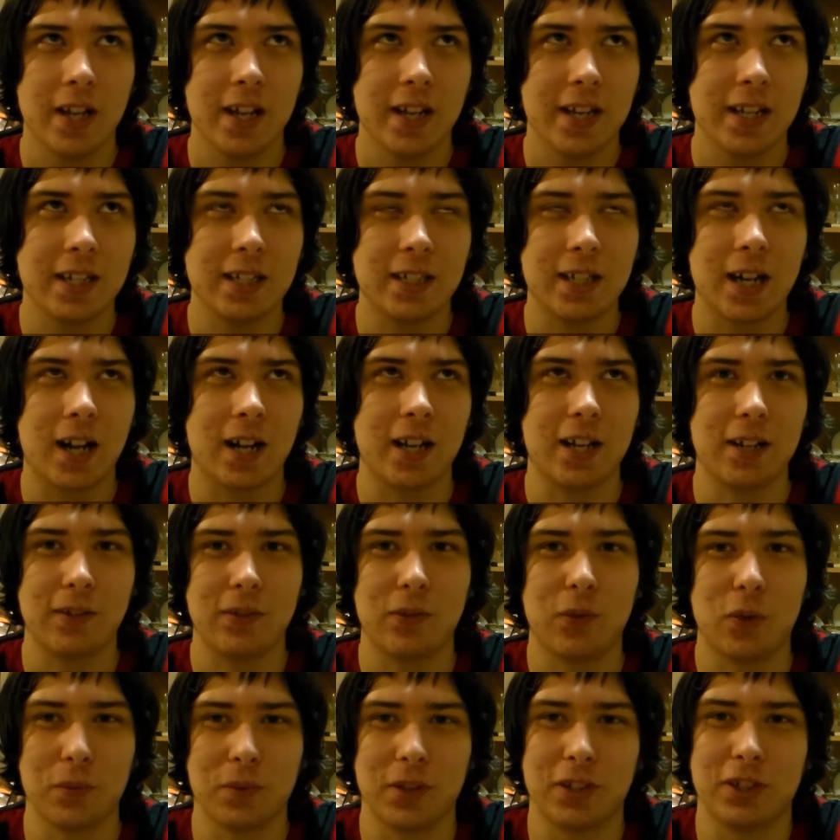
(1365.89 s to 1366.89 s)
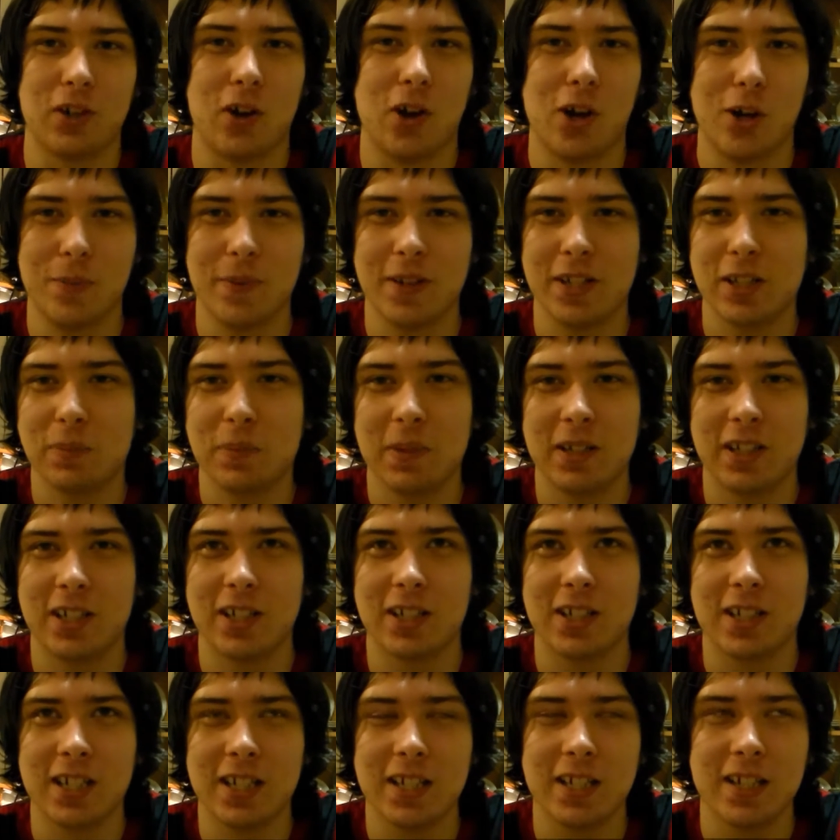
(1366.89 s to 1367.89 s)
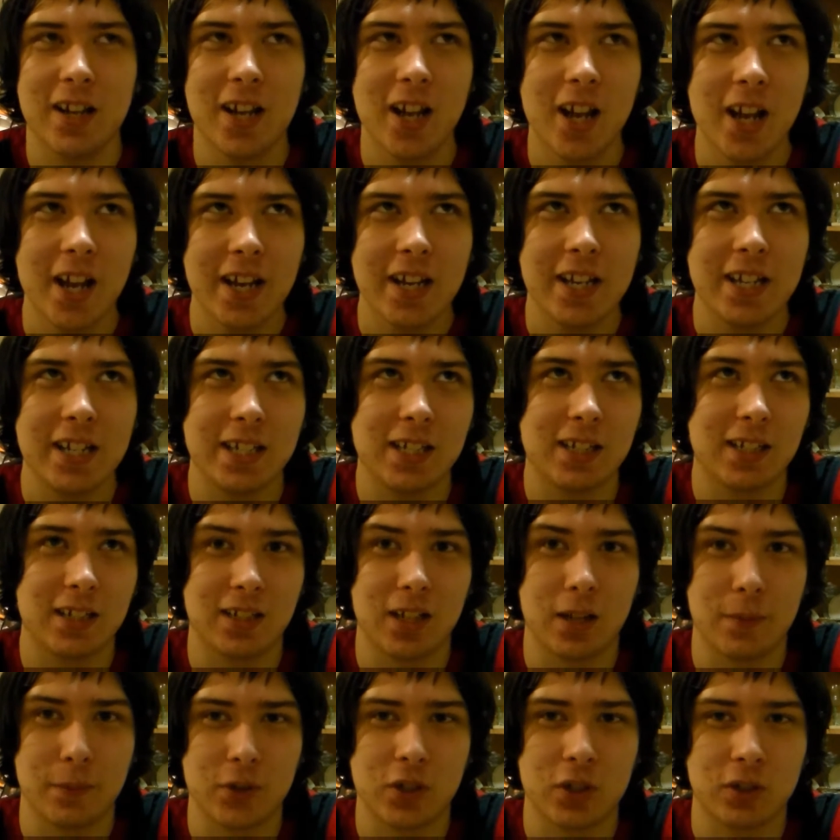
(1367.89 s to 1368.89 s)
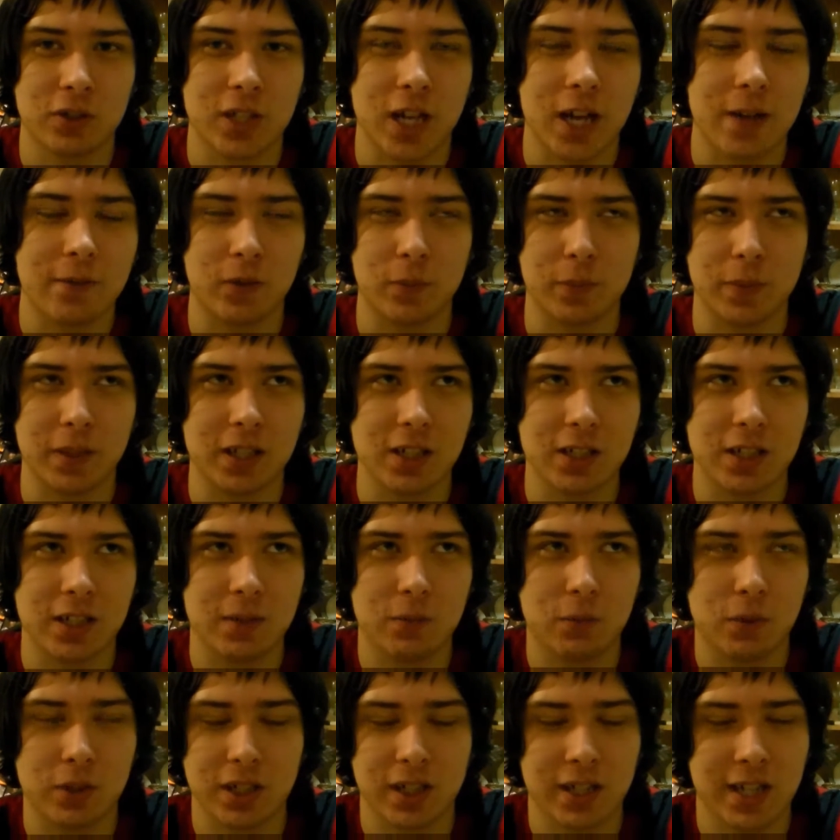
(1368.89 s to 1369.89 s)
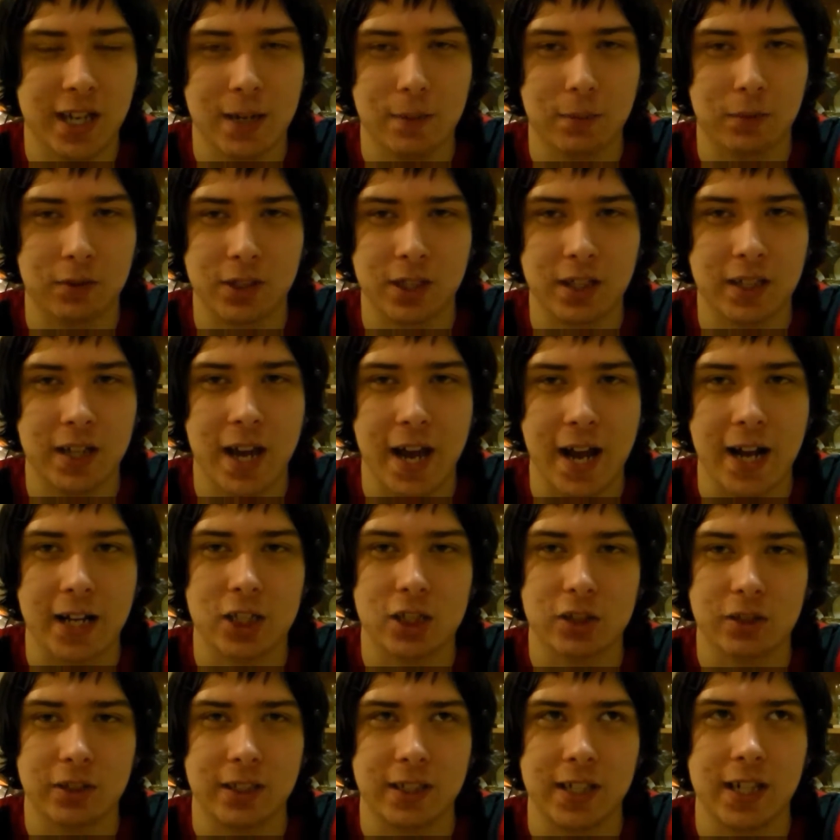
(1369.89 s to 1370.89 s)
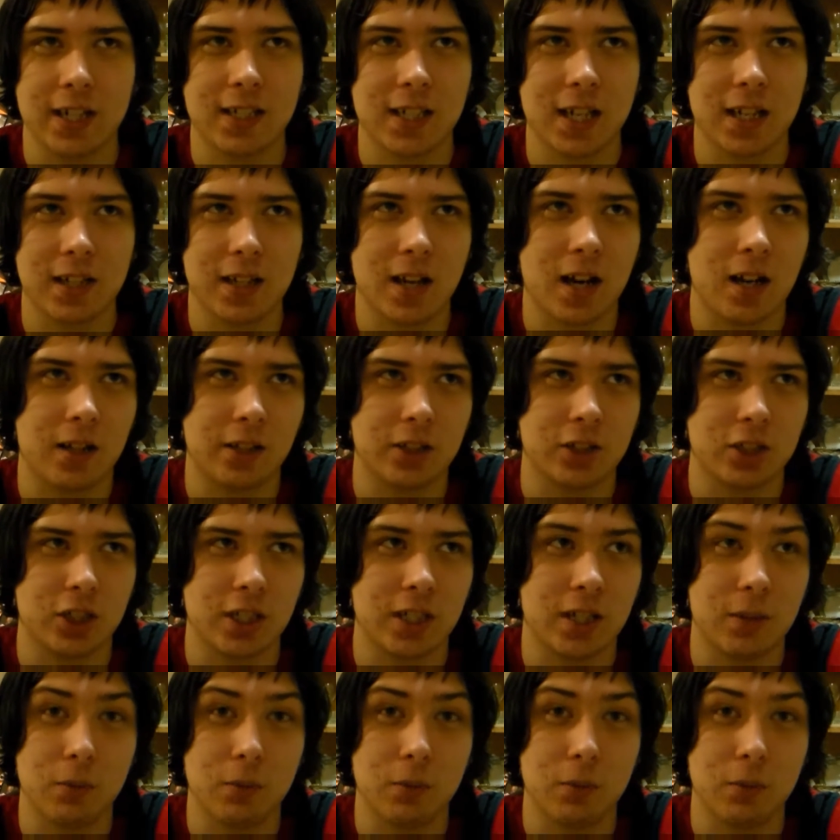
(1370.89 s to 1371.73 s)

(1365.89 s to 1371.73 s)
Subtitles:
he got it from the garbage because he's a dumpster diver, because he wasn't able to actually get technology.